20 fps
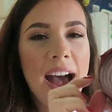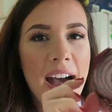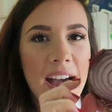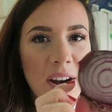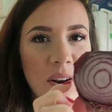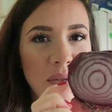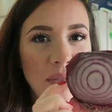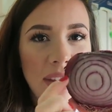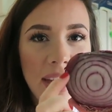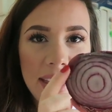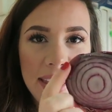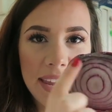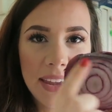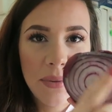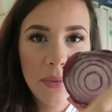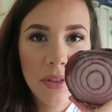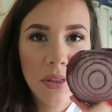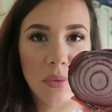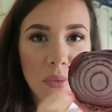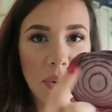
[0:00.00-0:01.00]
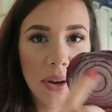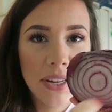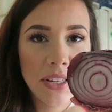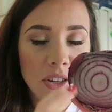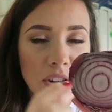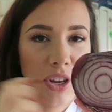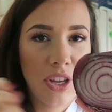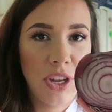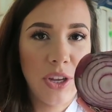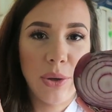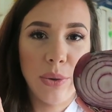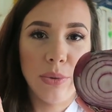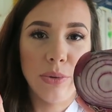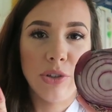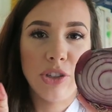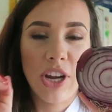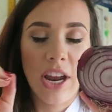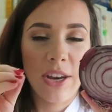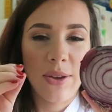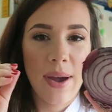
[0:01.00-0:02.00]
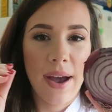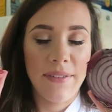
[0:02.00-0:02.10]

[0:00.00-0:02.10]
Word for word: I don't like it when the rings are huge and you